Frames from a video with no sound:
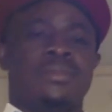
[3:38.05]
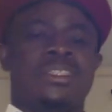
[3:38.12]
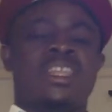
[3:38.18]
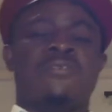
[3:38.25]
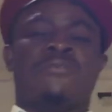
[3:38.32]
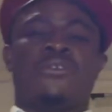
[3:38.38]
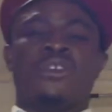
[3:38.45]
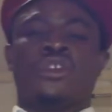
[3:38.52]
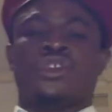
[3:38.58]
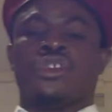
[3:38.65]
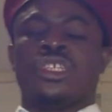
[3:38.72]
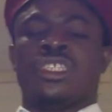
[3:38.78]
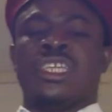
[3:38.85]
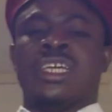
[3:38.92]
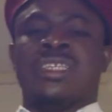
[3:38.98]
They
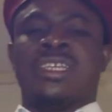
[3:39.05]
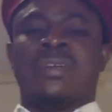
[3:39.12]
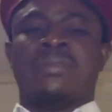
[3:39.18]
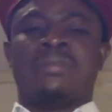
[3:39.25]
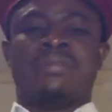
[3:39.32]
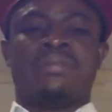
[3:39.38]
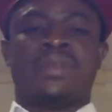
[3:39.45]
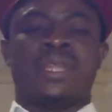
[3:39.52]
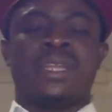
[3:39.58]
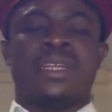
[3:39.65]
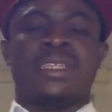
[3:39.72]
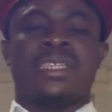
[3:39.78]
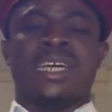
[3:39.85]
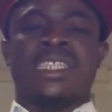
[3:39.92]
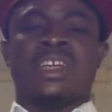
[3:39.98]
frustrated them
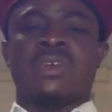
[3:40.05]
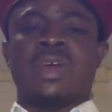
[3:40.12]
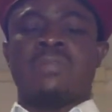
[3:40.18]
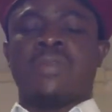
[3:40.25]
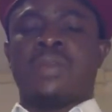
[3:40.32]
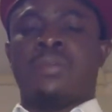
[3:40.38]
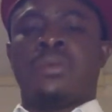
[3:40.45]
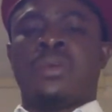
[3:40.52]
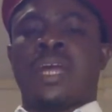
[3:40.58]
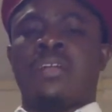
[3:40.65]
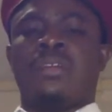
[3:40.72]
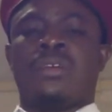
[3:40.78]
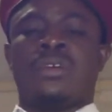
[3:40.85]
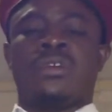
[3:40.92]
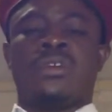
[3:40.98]
that our people
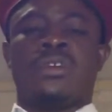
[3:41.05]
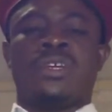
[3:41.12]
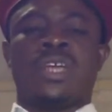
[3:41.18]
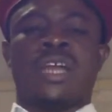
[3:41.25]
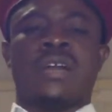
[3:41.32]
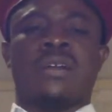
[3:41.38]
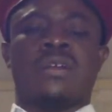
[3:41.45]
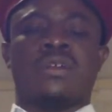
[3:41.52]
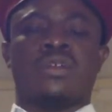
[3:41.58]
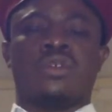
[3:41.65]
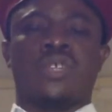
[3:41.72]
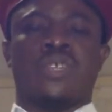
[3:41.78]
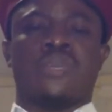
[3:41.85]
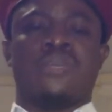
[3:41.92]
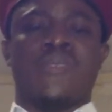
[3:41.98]
can no longer go
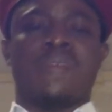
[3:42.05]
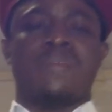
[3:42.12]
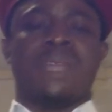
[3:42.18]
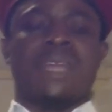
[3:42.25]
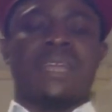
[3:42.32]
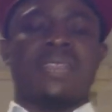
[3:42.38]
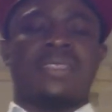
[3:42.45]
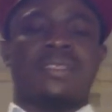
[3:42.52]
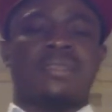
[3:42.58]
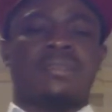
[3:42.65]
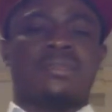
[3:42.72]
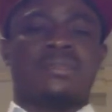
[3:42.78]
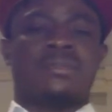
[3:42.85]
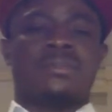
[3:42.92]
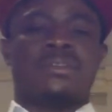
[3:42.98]
to the farmland
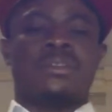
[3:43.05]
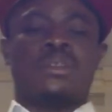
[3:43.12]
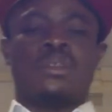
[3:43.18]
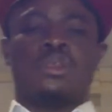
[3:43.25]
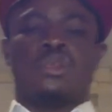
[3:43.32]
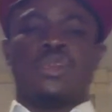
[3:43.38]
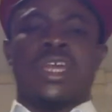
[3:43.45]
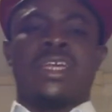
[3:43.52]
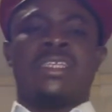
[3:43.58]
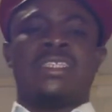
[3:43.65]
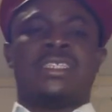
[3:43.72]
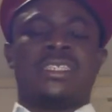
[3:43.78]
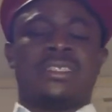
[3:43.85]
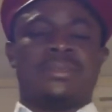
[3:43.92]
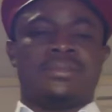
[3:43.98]
to do
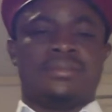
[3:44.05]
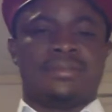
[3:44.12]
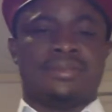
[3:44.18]
anything.